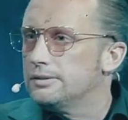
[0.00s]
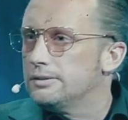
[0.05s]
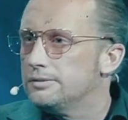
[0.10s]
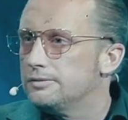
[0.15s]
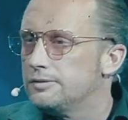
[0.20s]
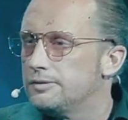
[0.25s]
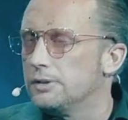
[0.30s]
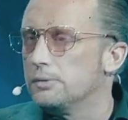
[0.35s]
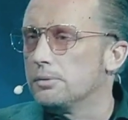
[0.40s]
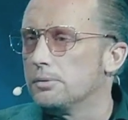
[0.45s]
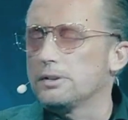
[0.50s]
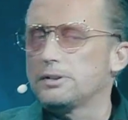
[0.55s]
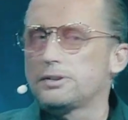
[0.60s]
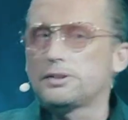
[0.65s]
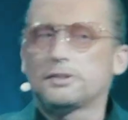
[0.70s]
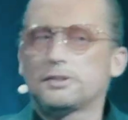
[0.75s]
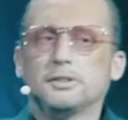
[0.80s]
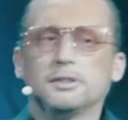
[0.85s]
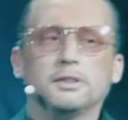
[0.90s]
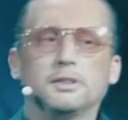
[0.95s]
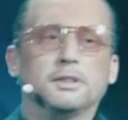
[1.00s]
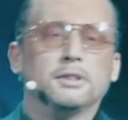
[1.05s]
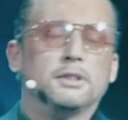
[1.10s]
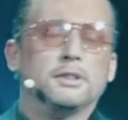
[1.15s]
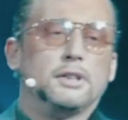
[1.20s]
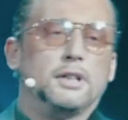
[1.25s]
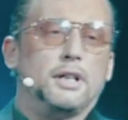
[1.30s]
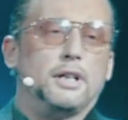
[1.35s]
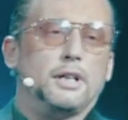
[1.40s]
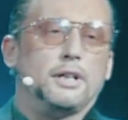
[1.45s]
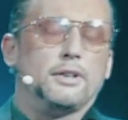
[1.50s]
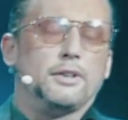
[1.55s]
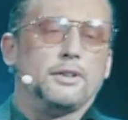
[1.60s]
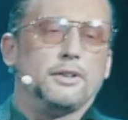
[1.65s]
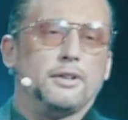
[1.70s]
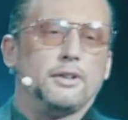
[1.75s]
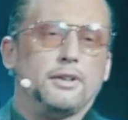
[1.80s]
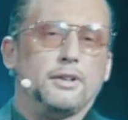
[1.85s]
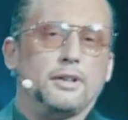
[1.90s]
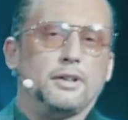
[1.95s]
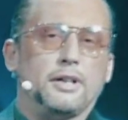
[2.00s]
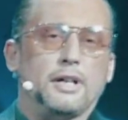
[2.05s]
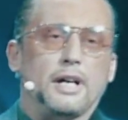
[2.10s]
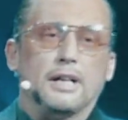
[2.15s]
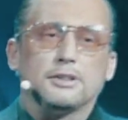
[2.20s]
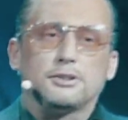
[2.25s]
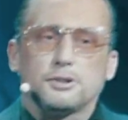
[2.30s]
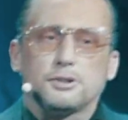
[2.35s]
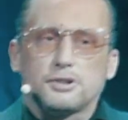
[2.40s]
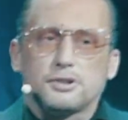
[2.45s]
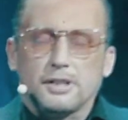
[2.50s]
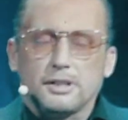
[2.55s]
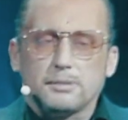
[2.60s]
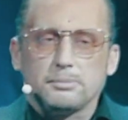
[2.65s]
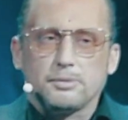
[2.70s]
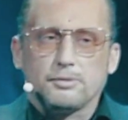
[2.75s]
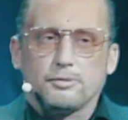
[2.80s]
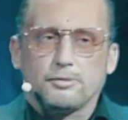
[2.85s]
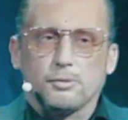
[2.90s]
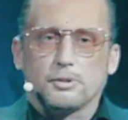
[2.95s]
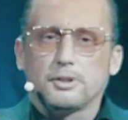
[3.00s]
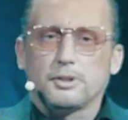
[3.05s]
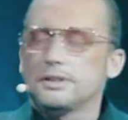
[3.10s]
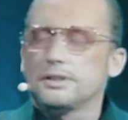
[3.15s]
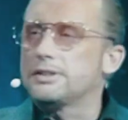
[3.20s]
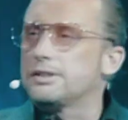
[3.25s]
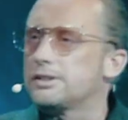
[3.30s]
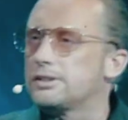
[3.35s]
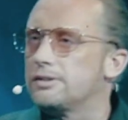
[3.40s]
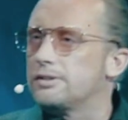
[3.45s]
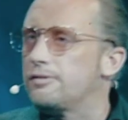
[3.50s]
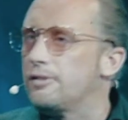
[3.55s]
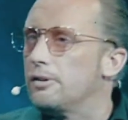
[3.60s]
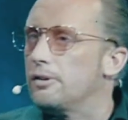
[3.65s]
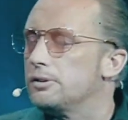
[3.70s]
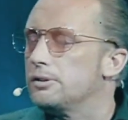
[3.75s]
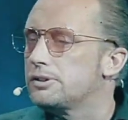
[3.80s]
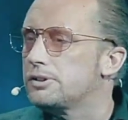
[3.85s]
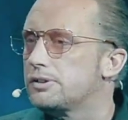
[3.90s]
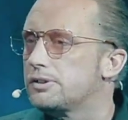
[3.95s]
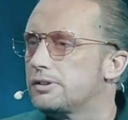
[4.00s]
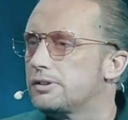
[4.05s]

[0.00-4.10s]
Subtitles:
viewers. And as you said before, this is the first